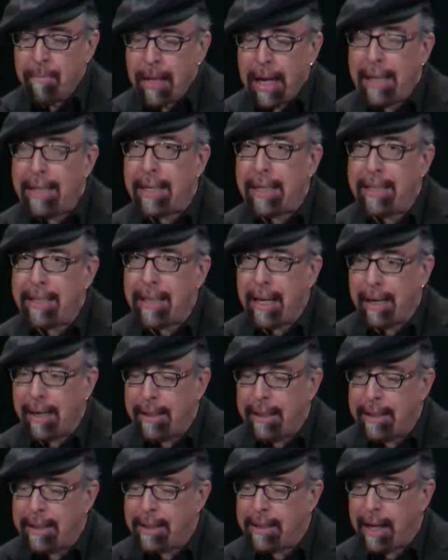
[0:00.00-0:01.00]
As I said on
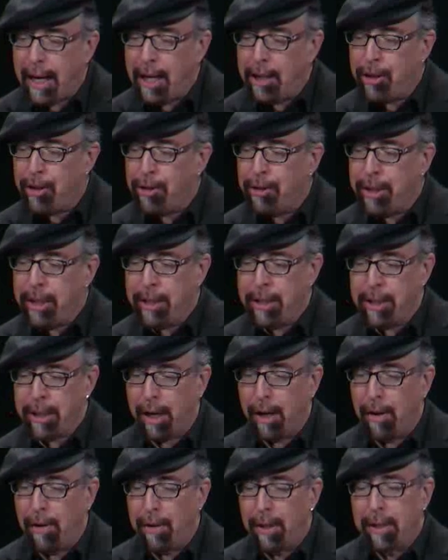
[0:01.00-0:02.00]
this stage two years
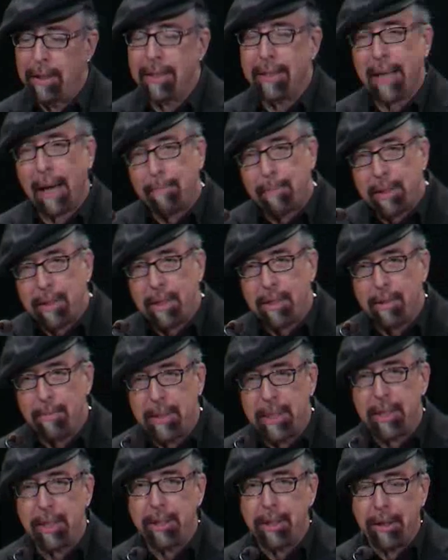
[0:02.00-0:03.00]
ago, skepticism
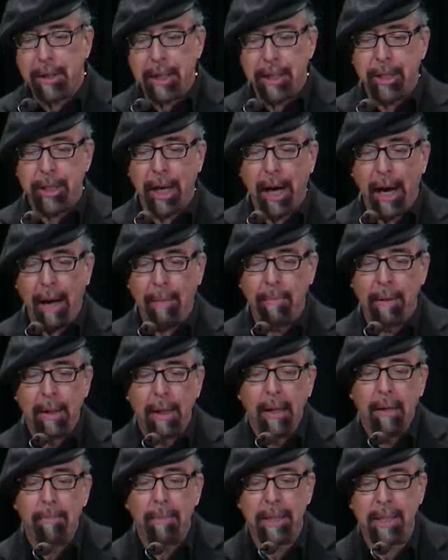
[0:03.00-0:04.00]
is a dirty job,
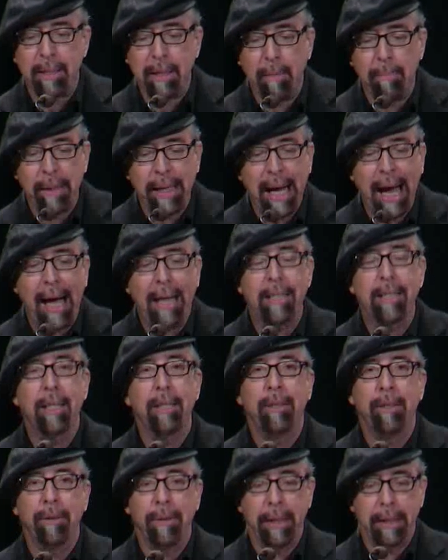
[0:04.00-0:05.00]
but somebody has to
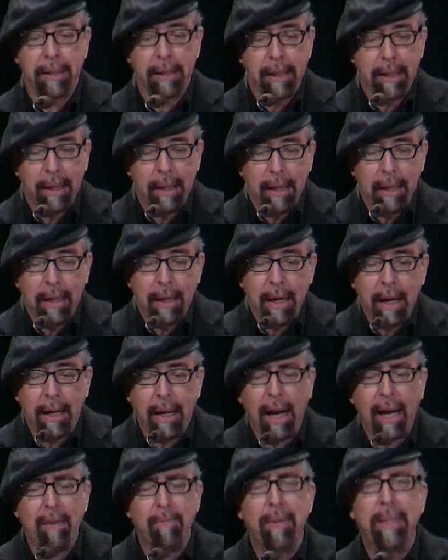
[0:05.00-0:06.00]
do it. And
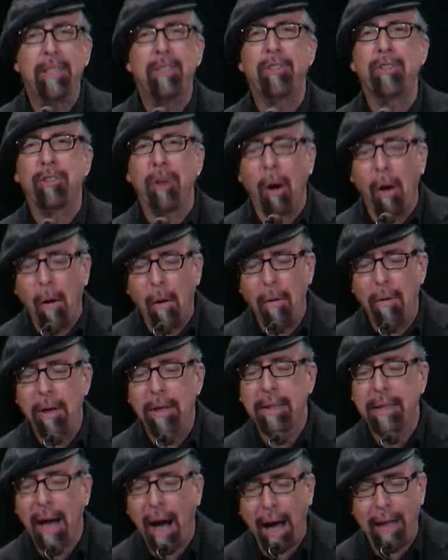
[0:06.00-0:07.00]
I have been so
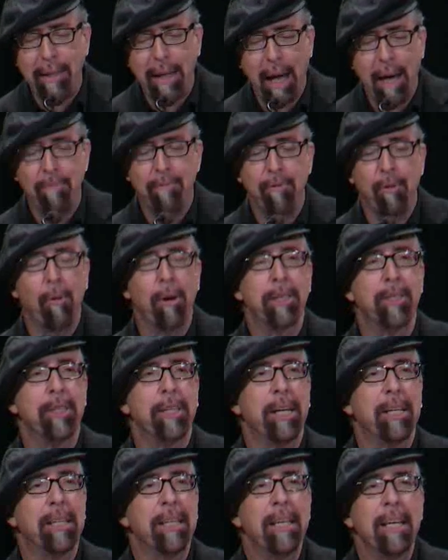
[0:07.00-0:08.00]
goddamn
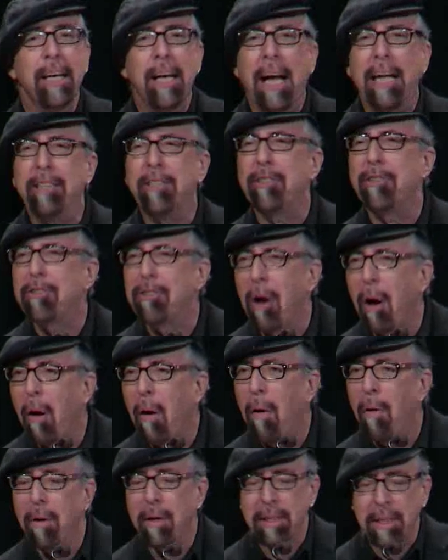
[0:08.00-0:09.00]
fortunate and
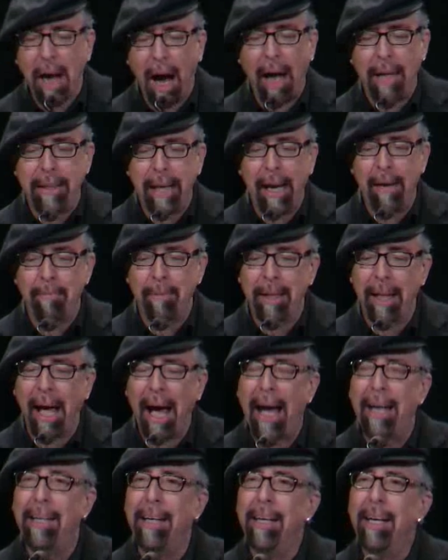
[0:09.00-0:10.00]
so goddamn
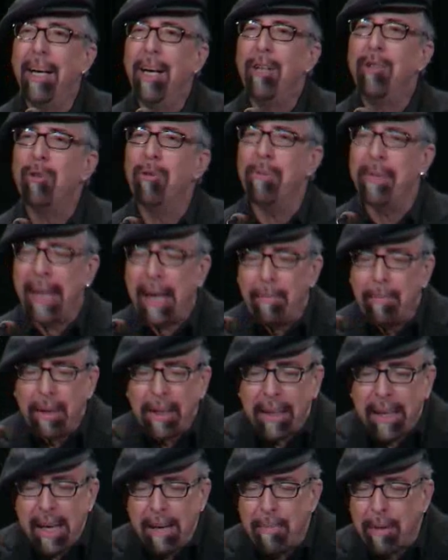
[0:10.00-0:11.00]
glad to have been able to
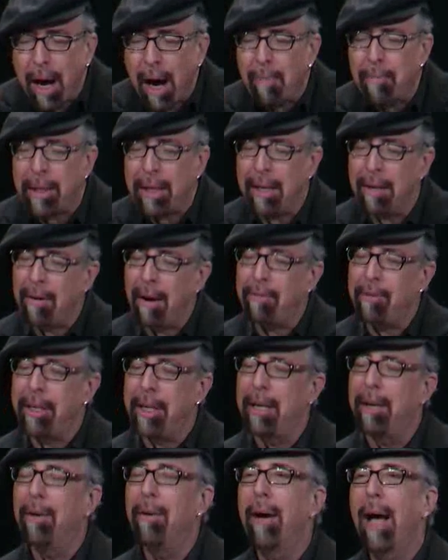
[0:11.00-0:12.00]
keep coming here every
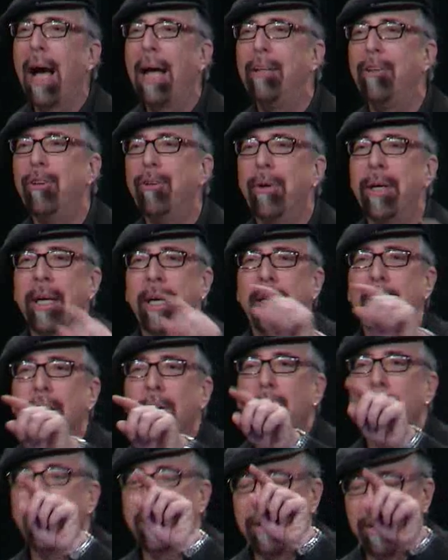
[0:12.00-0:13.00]
year and doing it
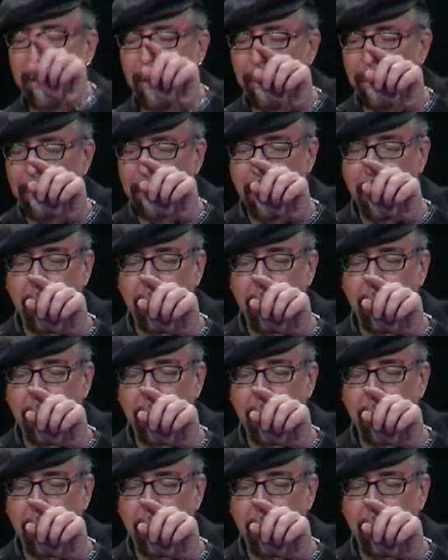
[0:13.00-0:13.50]
with you,